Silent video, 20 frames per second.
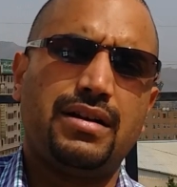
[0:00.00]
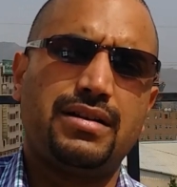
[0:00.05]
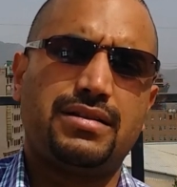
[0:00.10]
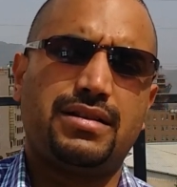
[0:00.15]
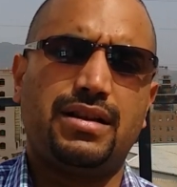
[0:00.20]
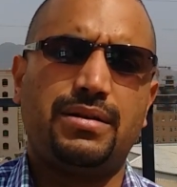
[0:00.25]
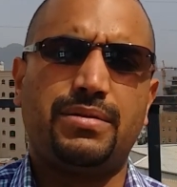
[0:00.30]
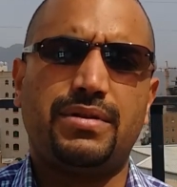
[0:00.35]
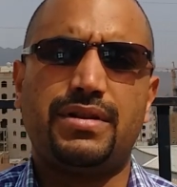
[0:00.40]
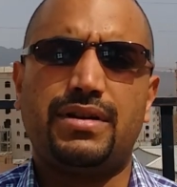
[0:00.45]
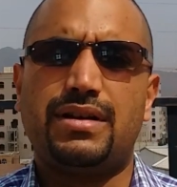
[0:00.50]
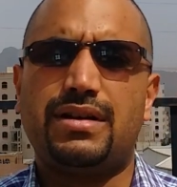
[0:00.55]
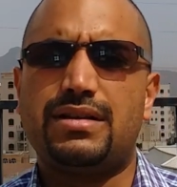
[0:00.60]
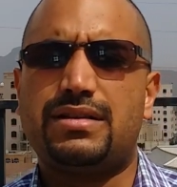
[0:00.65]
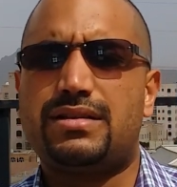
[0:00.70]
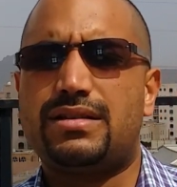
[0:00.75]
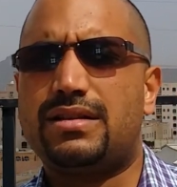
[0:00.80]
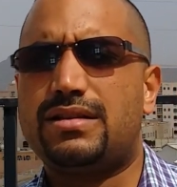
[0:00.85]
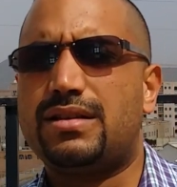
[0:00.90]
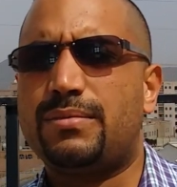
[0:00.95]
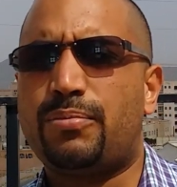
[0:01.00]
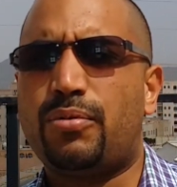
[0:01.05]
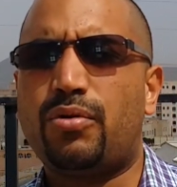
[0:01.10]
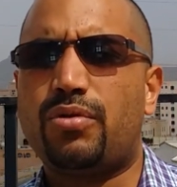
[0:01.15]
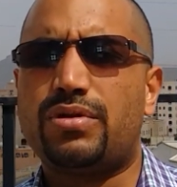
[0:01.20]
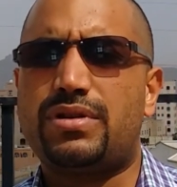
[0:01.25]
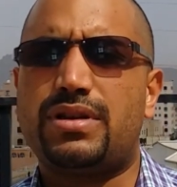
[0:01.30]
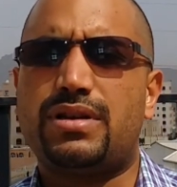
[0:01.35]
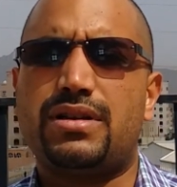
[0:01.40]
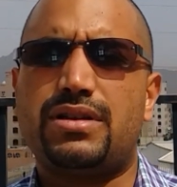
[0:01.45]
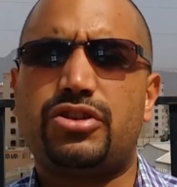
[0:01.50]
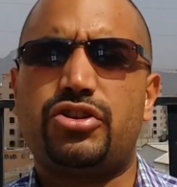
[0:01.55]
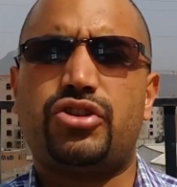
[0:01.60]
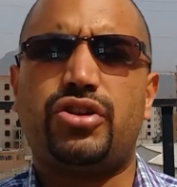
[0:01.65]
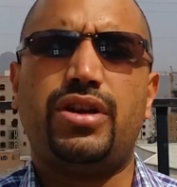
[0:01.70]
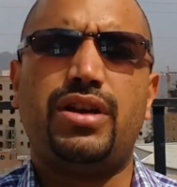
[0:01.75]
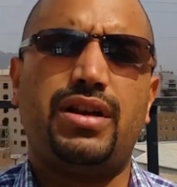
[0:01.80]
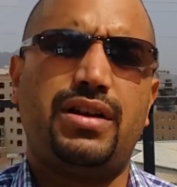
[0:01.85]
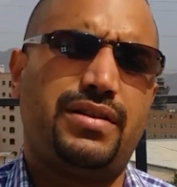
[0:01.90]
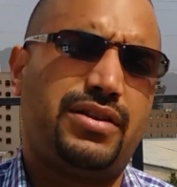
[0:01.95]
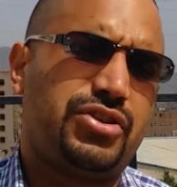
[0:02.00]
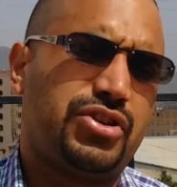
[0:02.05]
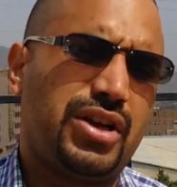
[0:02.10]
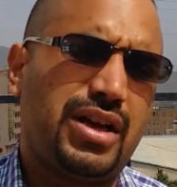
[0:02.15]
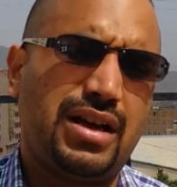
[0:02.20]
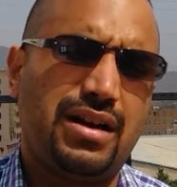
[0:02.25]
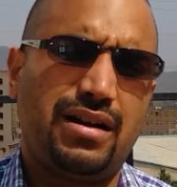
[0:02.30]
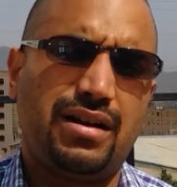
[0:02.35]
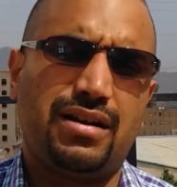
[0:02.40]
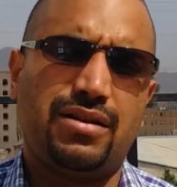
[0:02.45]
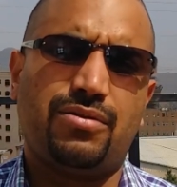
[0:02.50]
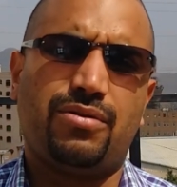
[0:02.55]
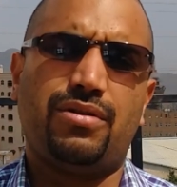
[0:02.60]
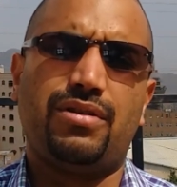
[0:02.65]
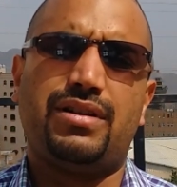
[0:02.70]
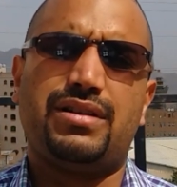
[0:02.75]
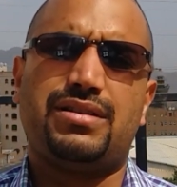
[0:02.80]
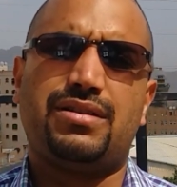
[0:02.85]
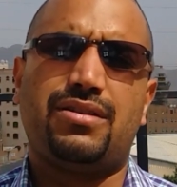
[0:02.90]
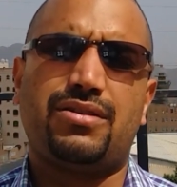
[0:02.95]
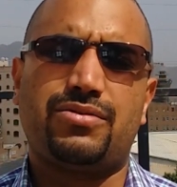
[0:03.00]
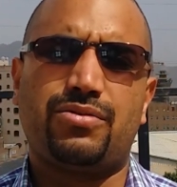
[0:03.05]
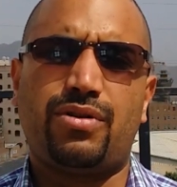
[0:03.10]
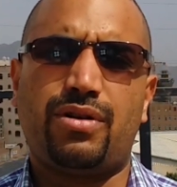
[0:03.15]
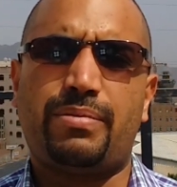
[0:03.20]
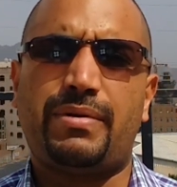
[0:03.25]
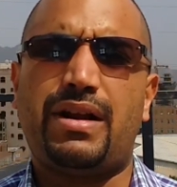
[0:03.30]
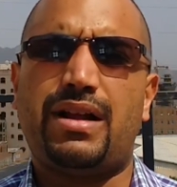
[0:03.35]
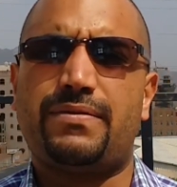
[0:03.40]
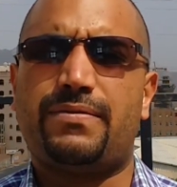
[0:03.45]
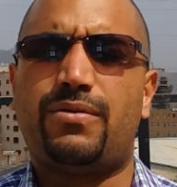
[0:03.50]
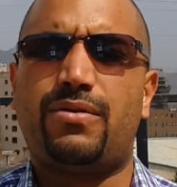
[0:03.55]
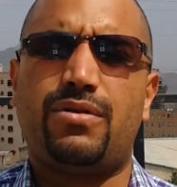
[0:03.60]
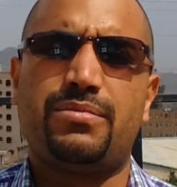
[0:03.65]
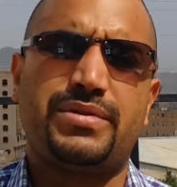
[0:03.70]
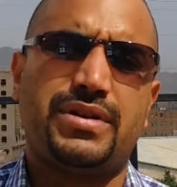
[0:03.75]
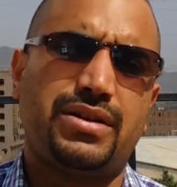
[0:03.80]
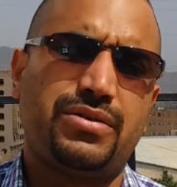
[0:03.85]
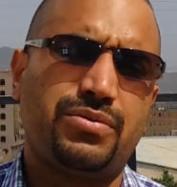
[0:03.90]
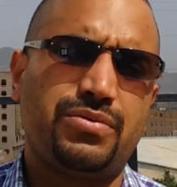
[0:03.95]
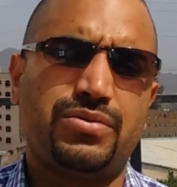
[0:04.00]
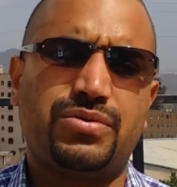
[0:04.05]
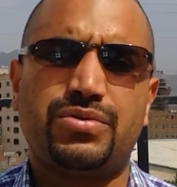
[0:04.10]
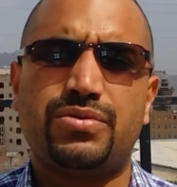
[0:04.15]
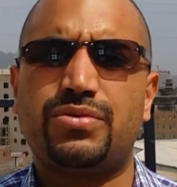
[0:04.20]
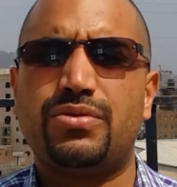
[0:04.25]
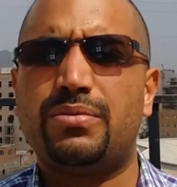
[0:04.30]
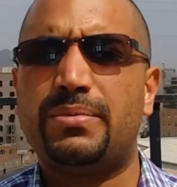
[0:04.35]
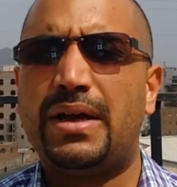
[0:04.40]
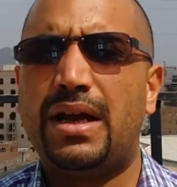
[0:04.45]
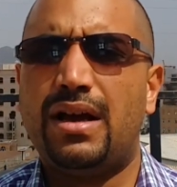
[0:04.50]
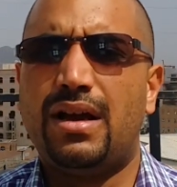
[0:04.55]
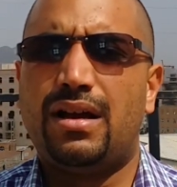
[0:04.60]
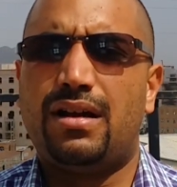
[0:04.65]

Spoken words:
Stay with us, support us, share the channel and all this electronic platforms at YouTube,